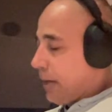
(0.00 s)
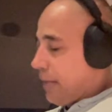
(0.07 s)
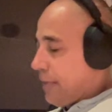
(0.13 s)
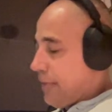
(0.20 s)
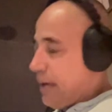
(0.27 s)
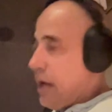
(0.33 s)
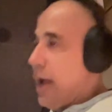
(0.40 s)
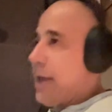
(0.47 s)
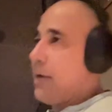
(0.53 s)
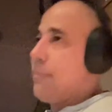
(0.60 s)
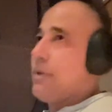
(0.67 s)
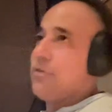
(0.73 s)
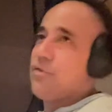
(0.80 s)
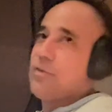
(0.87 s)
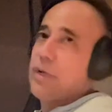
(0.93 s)
and then they
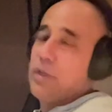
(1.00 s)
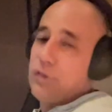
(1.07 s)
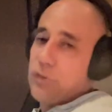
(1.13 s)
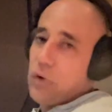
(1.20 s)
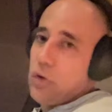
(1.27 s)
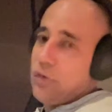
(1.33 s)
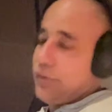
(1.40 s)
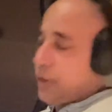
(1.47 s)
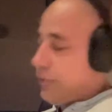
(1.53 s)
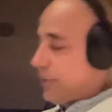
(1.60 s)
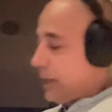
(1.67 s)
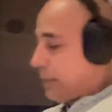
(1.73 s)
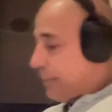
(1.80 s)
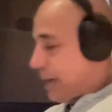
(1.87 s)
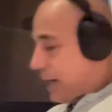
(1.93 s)
added metronidazole as another
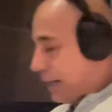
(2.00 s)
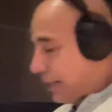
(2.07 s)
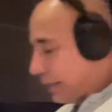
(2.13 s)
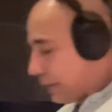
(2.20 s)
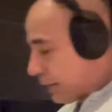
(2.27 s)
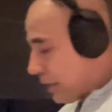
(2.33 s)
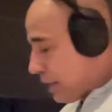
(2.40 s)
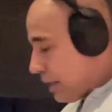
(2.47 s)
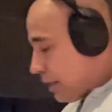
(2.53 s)
antibiotic.